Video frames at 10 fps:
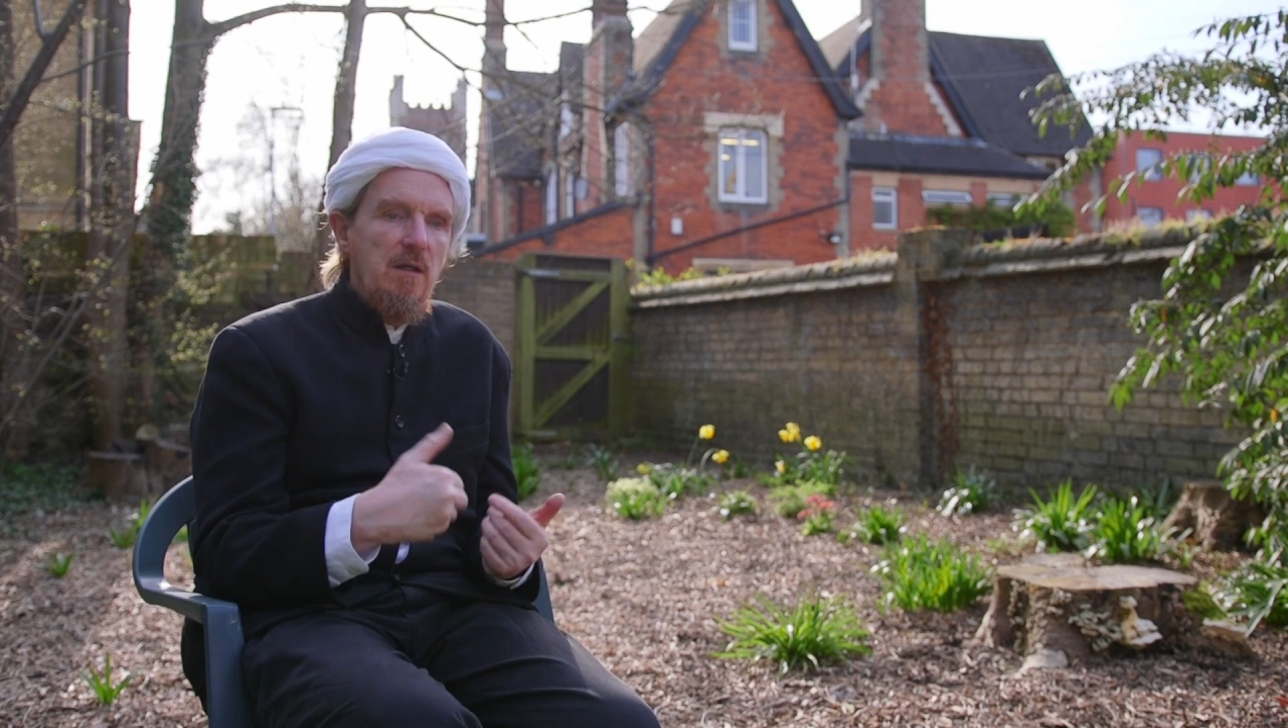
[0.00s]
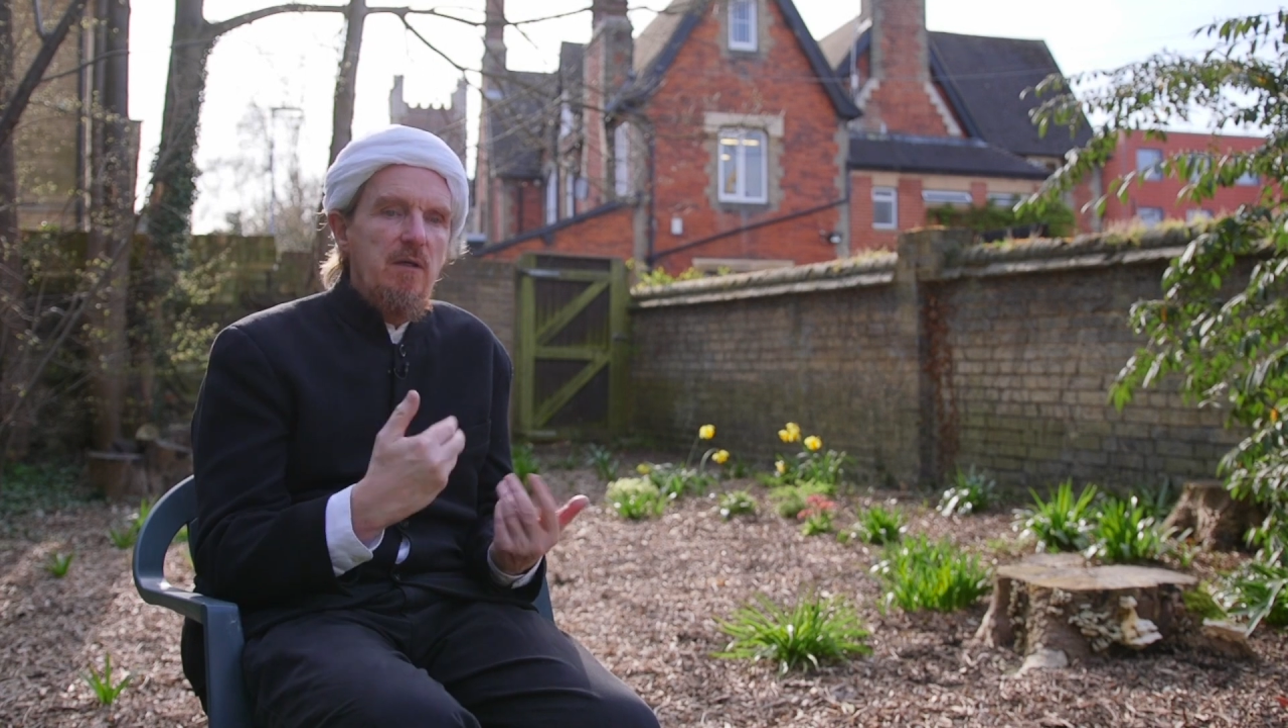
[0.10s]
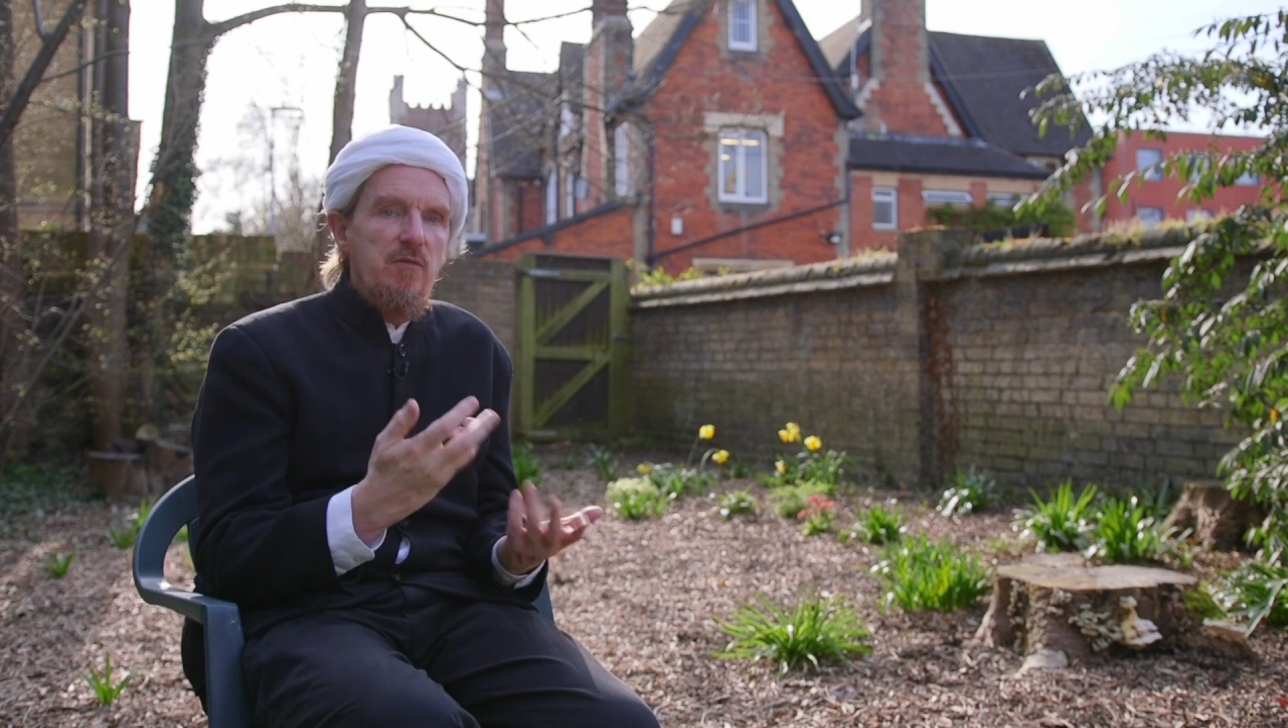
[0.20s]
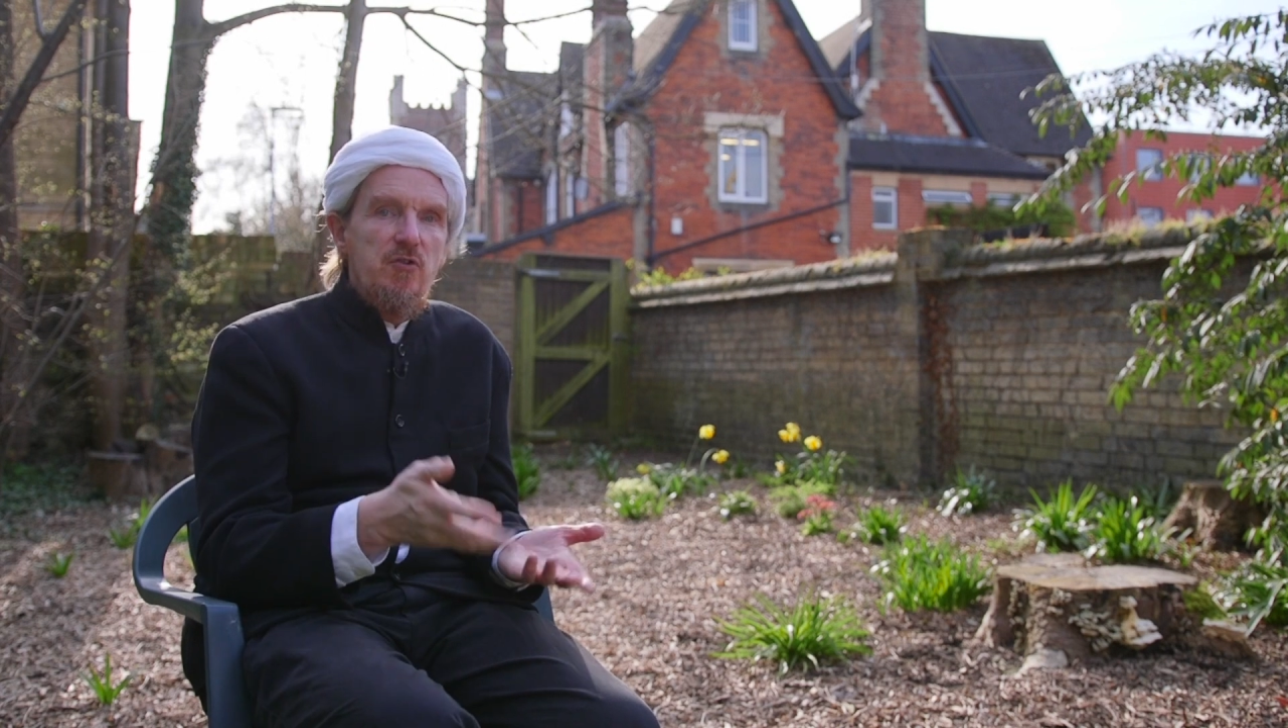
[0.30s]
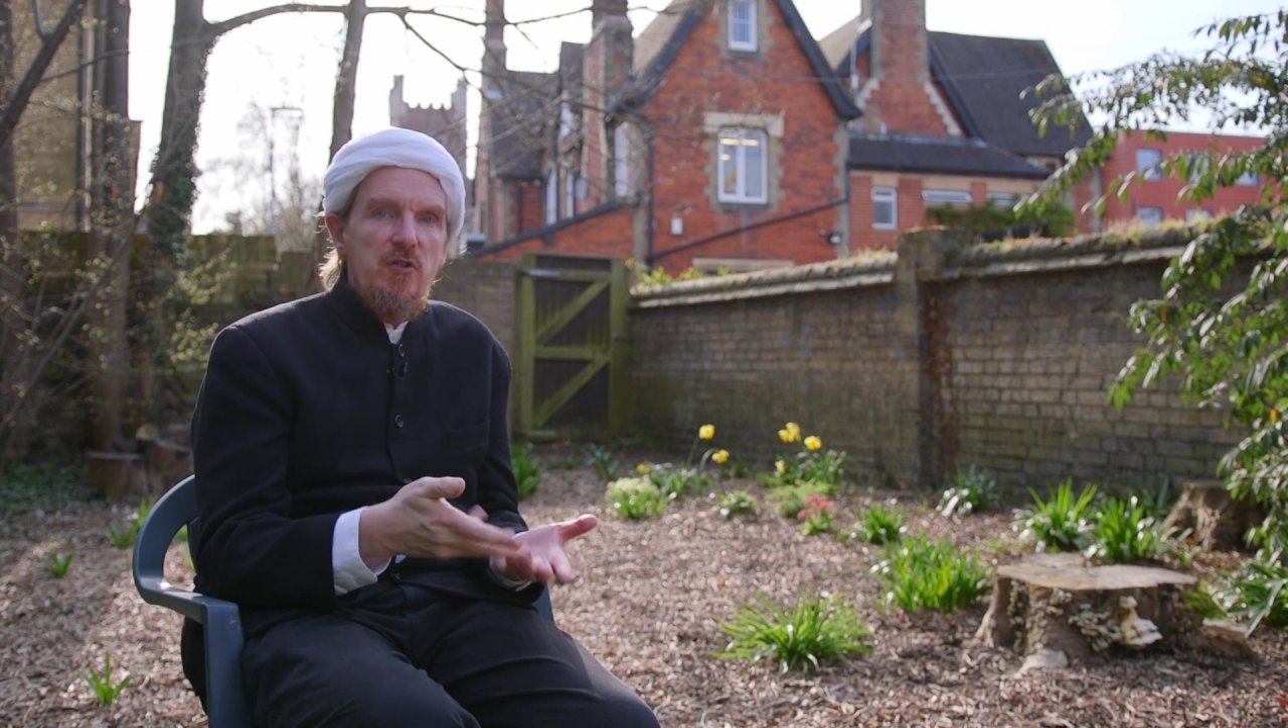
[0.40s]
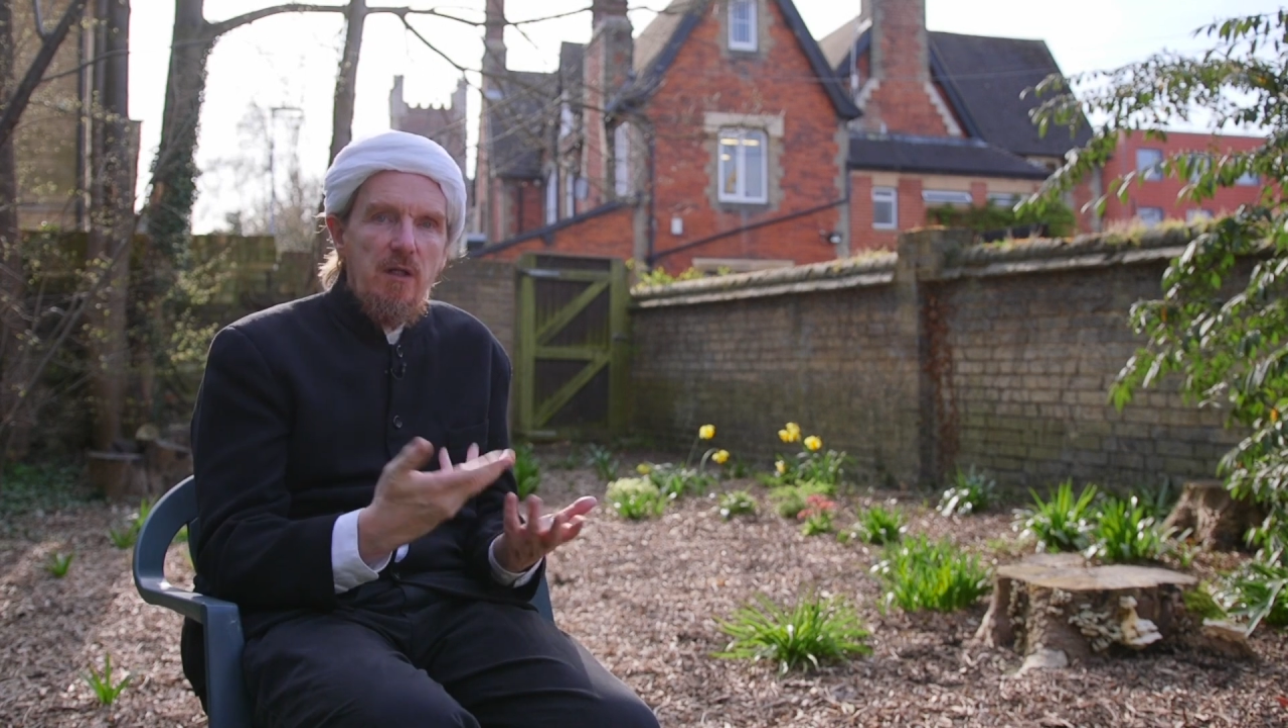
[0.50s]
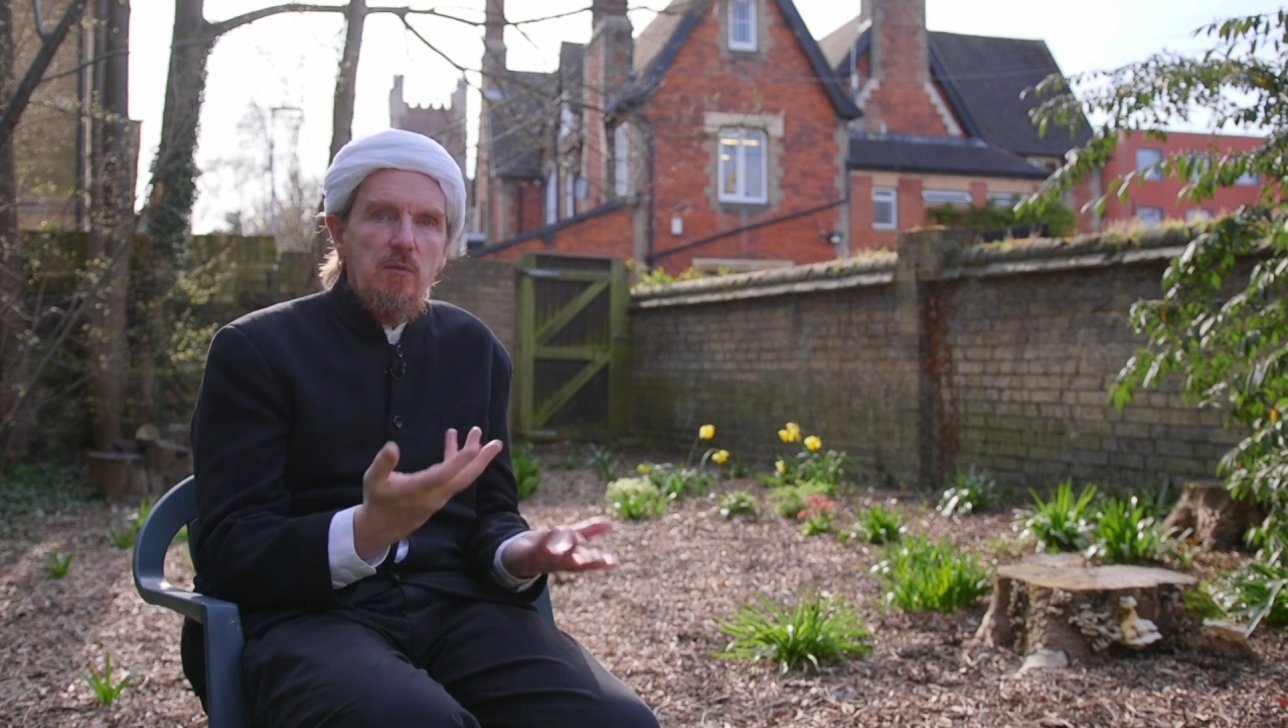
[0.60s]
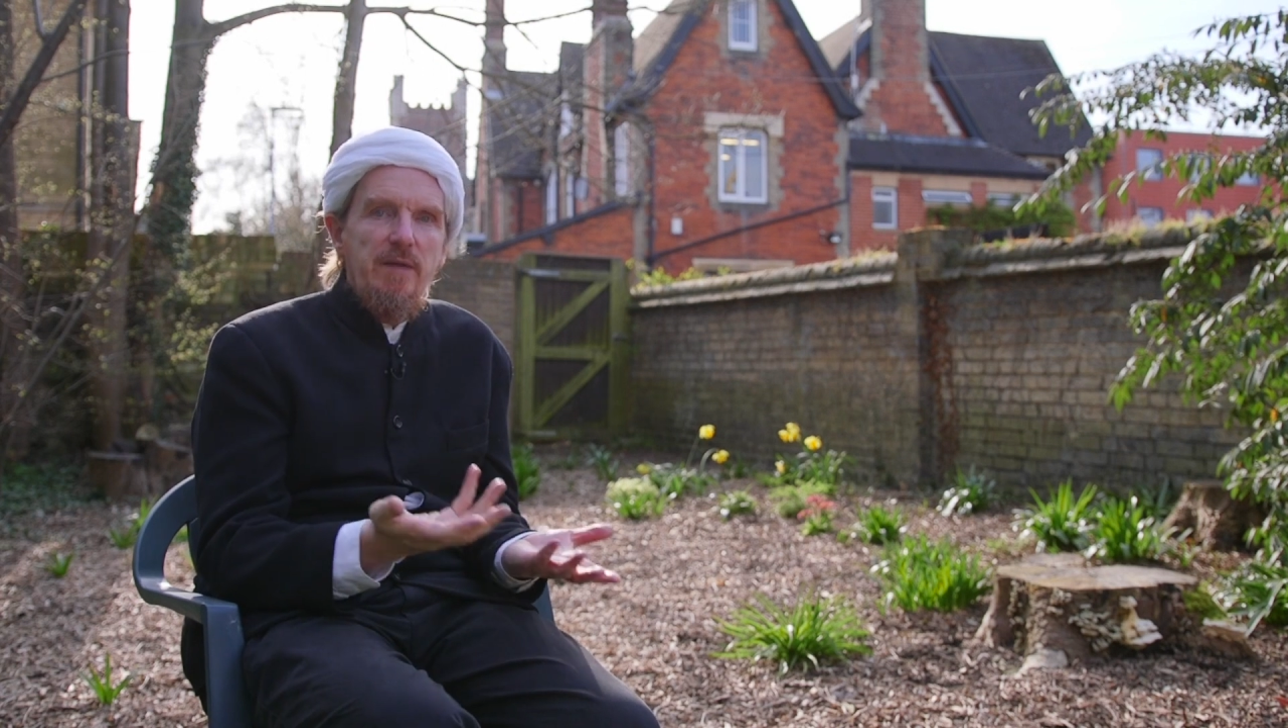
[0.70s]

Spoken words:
And the child